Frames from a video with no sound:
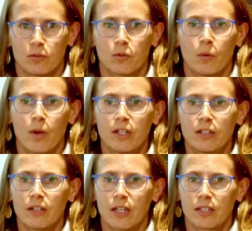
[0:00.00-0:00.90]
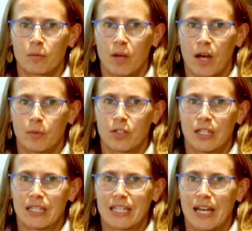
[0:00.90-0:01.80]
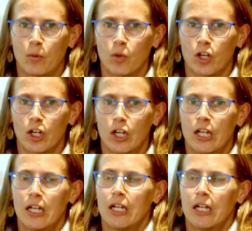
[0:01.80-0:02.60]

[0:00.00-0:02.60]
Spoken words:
So we wanted to look at some options that were